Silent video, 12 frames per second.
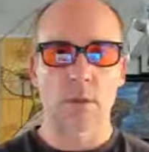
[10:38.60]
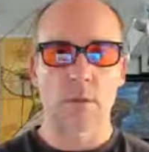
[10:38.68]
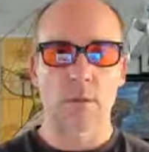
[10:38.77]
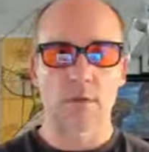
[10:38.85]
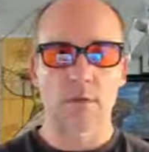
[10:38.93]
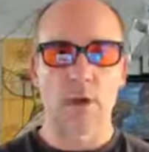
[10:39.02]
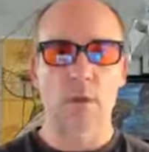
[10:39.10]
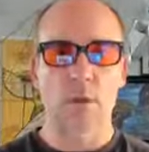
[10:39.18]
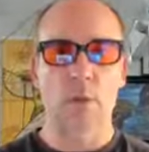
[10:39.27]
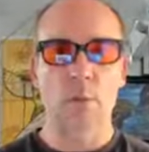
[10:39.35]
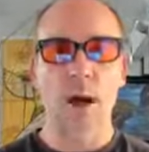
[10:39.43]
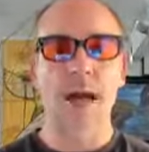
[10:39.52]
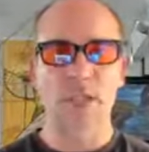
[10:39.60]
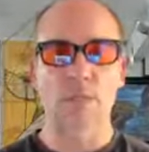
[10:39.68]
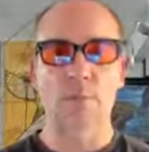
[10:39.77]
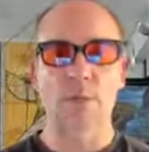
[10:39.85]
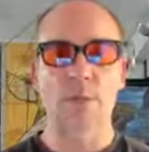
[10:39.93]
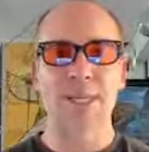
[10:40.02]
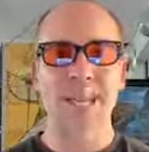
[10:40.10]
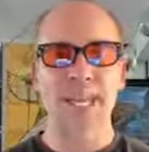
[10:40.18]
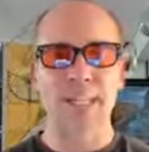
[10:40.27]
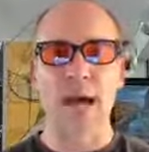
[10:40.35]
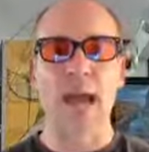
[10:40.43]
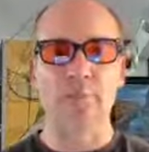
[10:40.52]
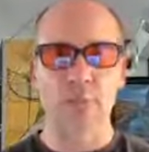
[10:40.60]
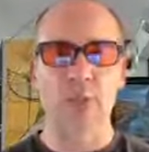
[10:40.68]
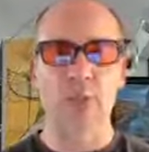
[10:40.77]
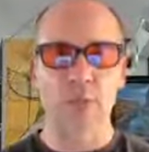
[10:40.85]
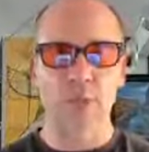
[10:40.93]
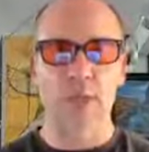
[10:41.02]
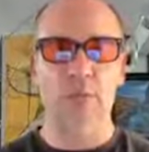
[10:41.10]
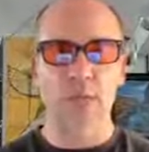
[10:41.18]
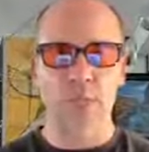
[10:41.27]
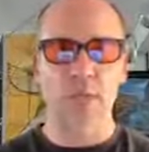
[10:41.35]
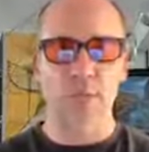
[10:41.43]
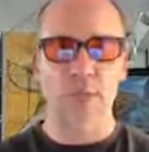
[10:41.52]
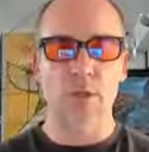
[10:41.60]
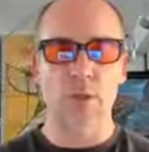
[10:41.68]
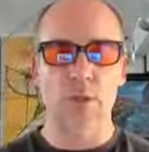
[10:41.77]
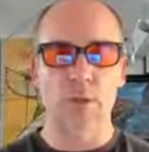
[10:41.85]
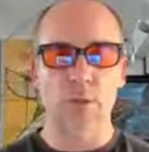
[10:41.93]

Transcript: the very real possibility a type 2 civilization,